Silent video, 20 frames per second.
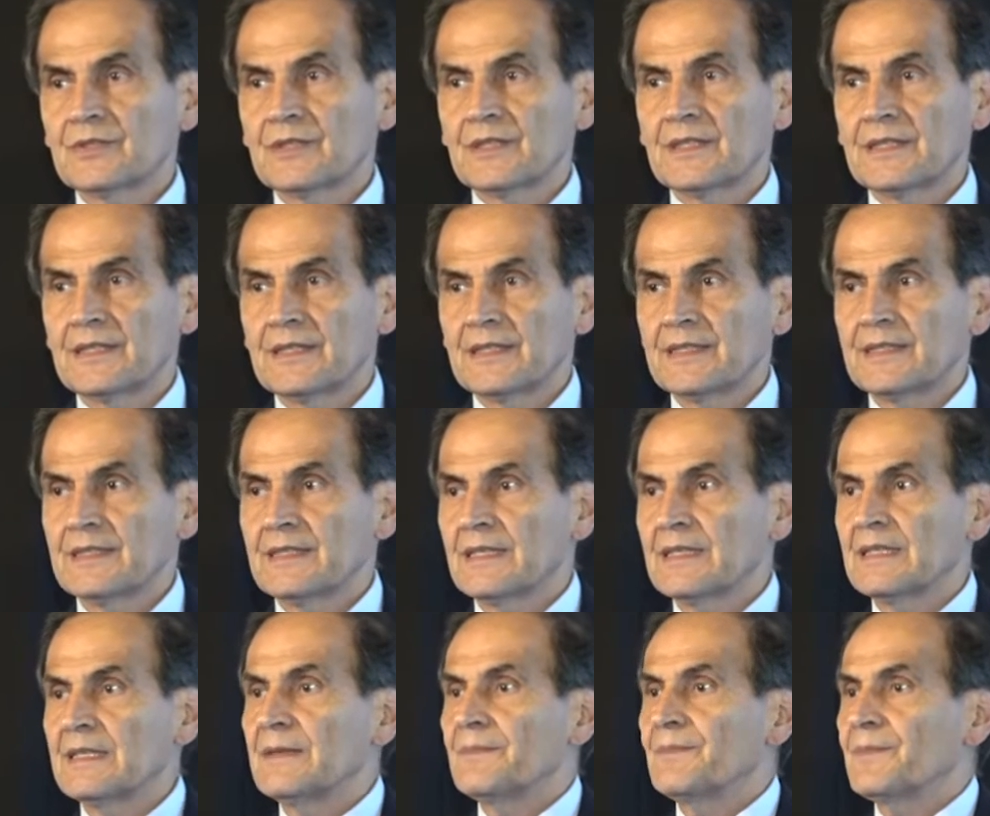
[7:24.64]
use it in
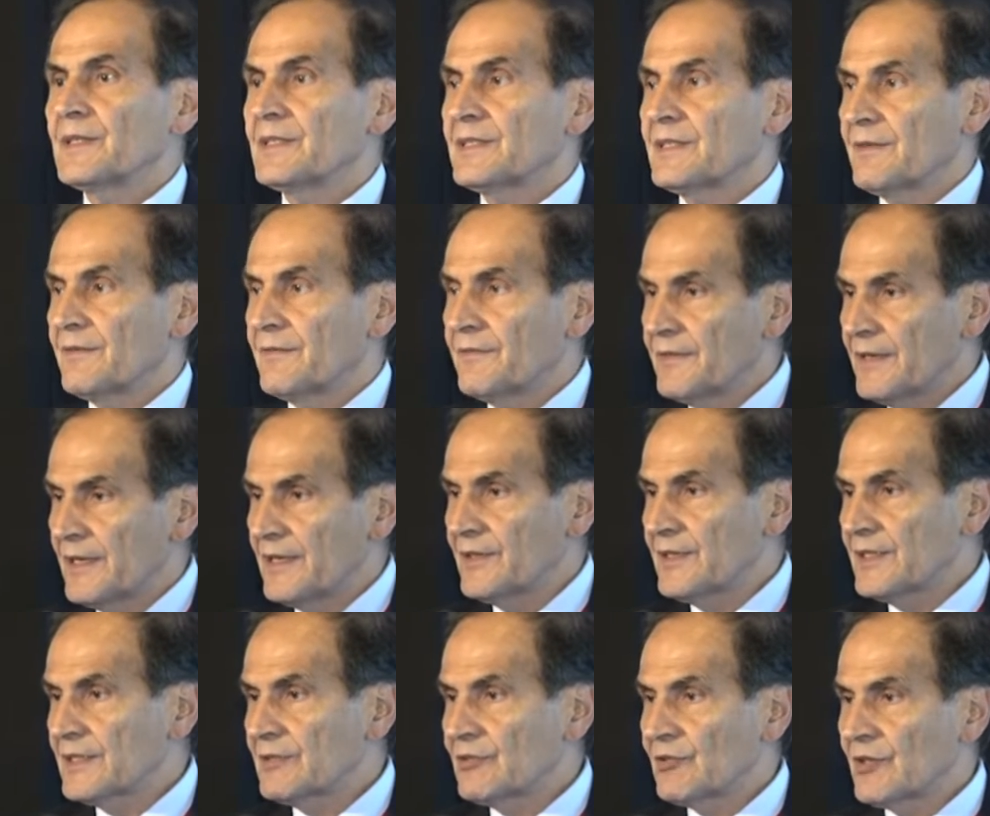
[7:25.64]
India, is a
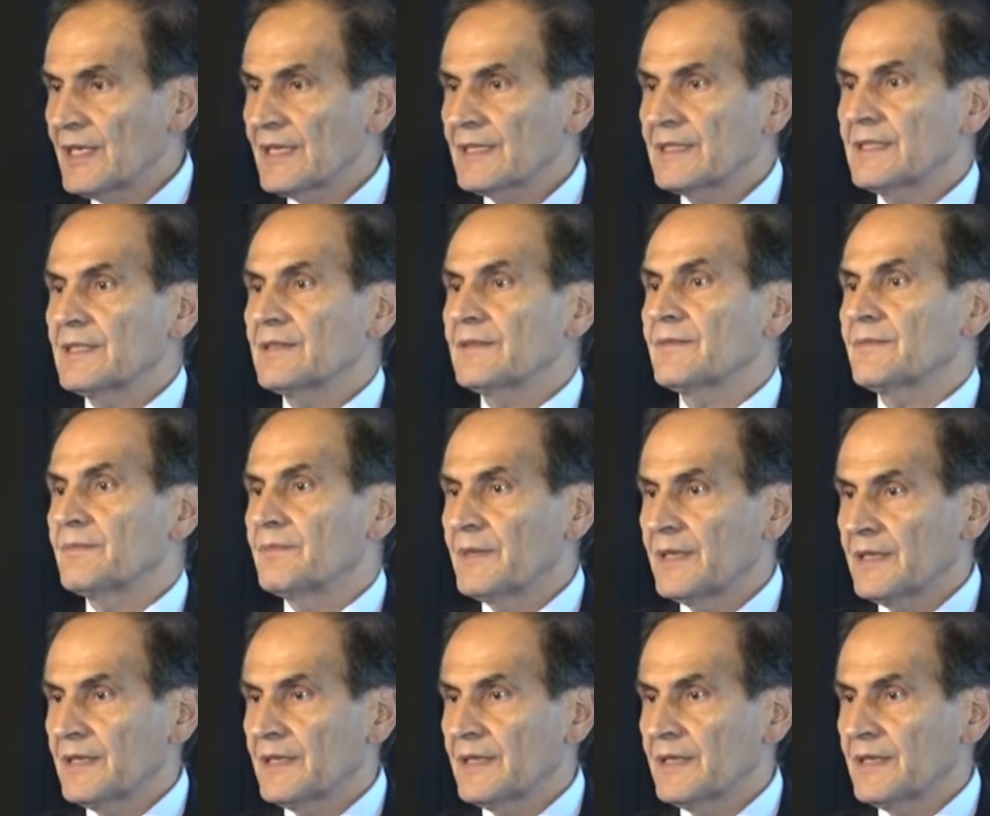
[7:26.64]
very attractive